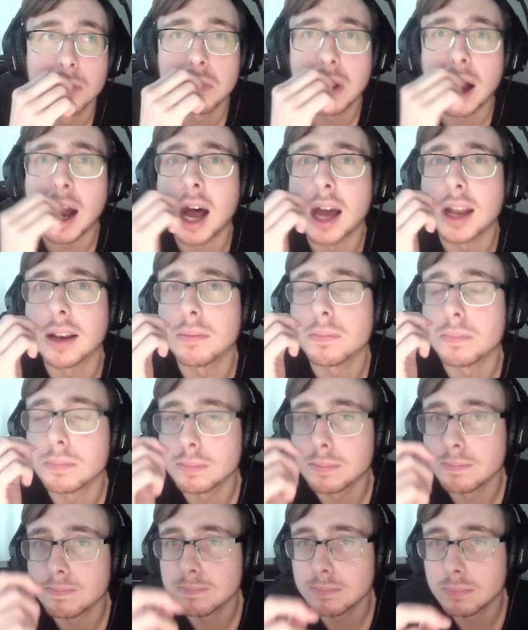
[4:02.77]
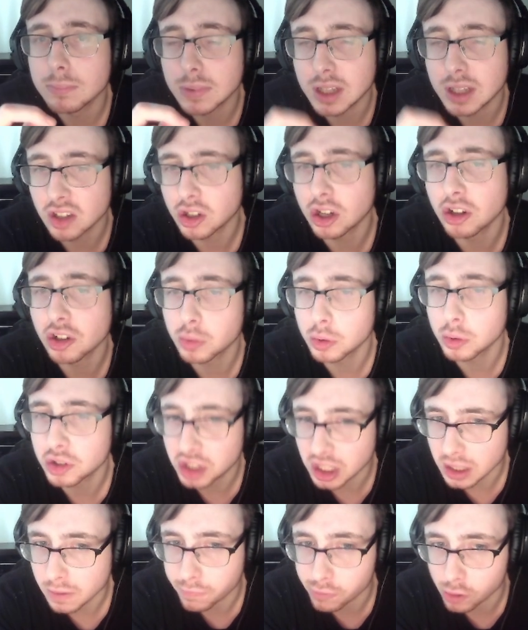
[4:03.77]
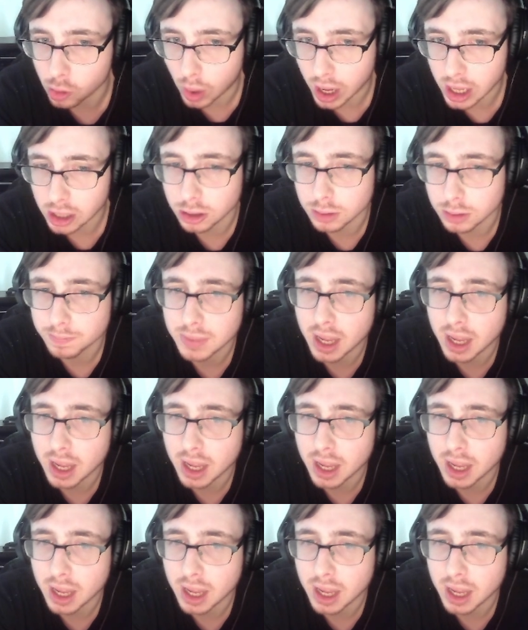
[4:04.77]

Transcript: And this loss will sting for a while.